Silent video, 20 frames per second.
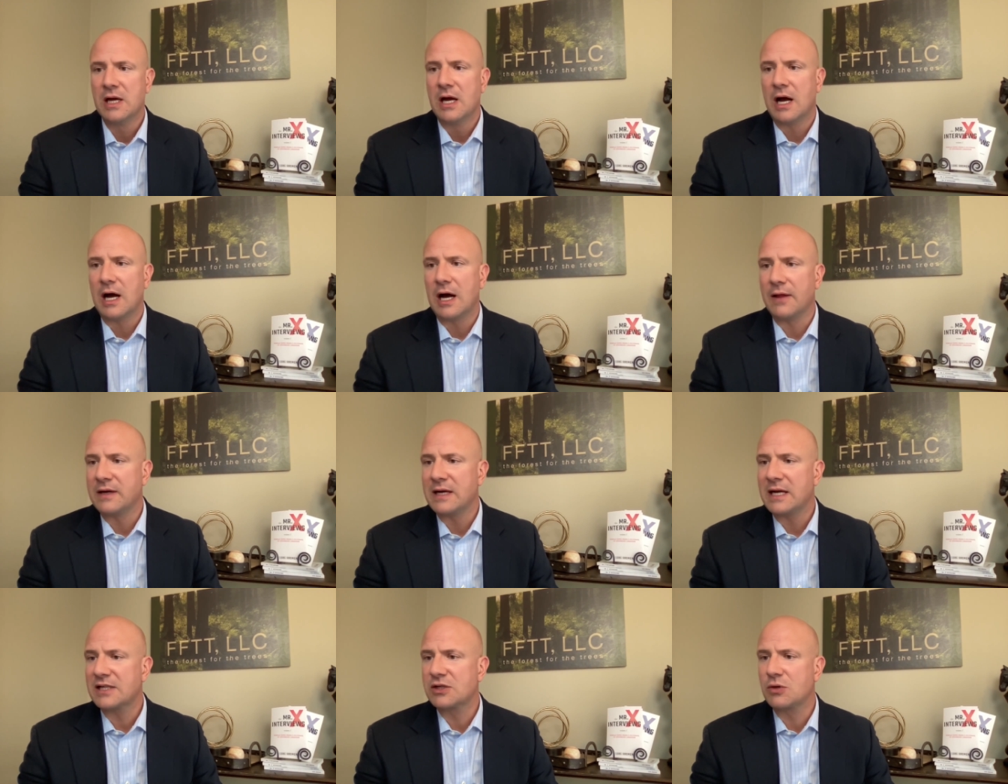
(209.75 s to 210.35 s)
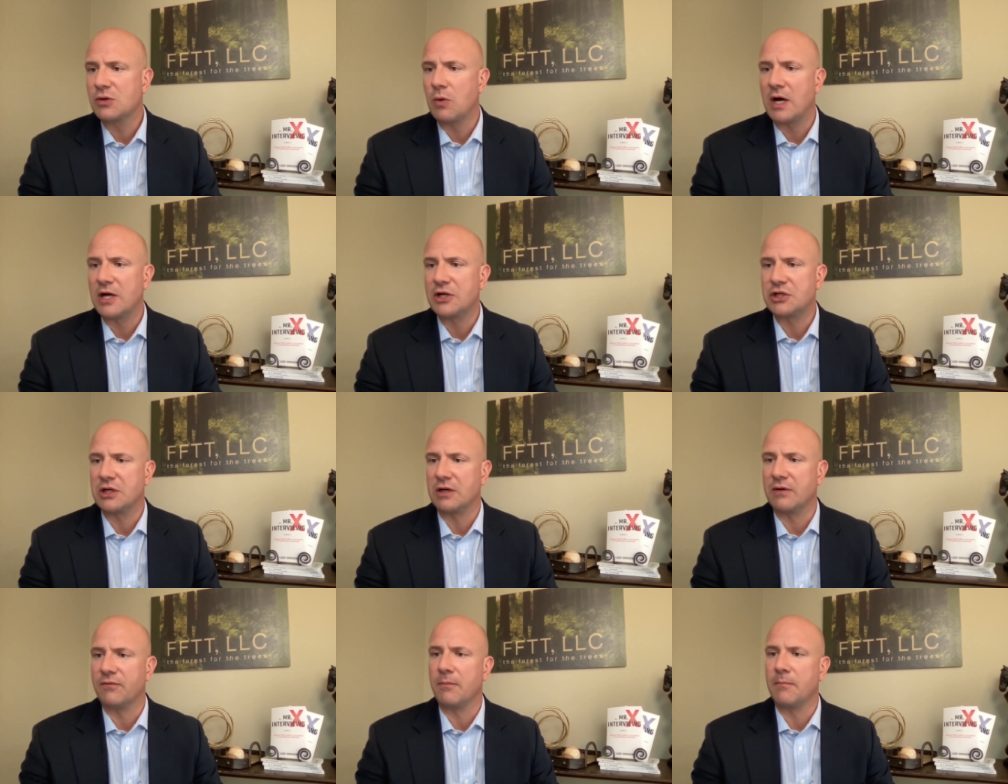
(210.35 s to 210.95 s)
Uh, the next
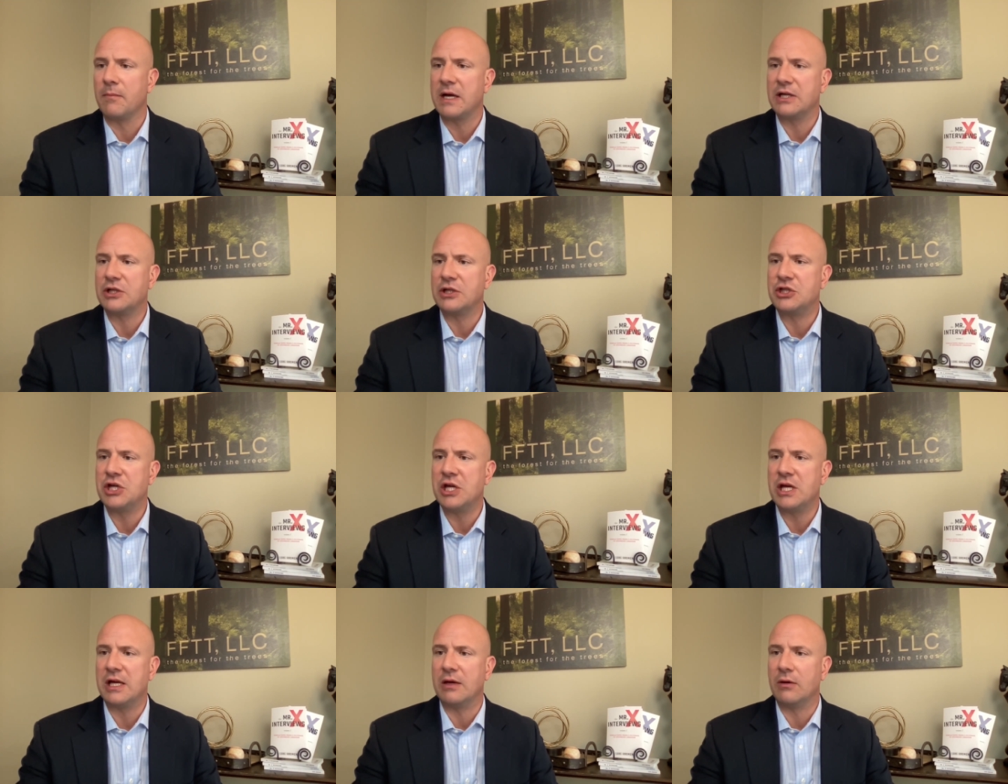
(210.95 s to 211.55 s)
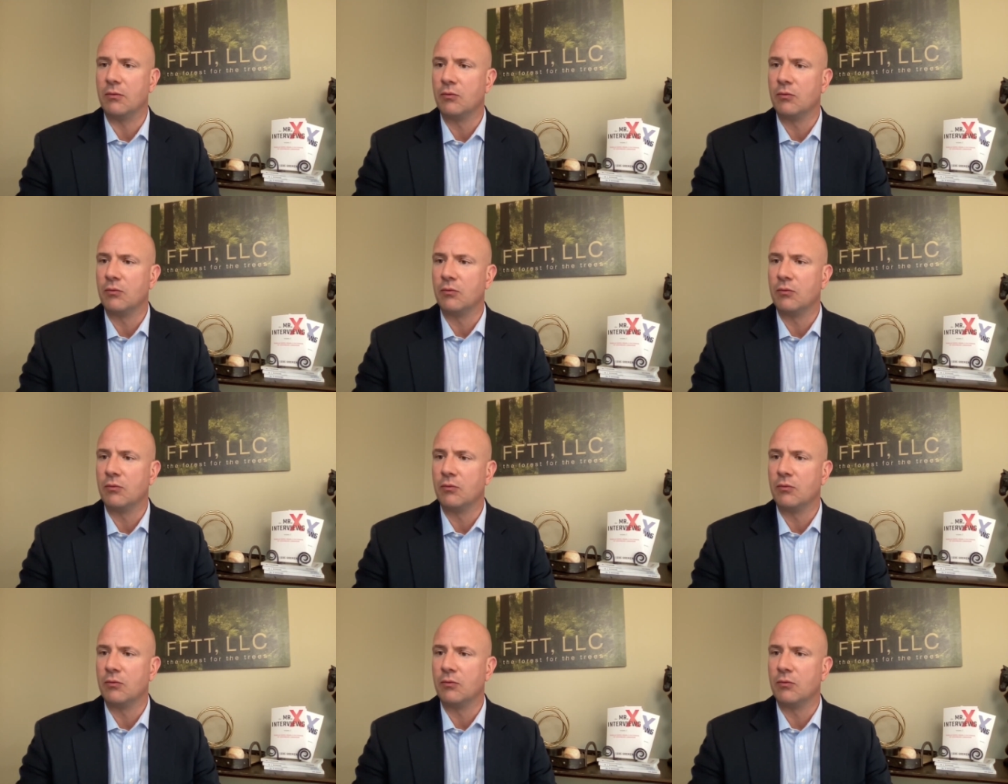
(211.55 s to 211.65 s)
question from Mike G.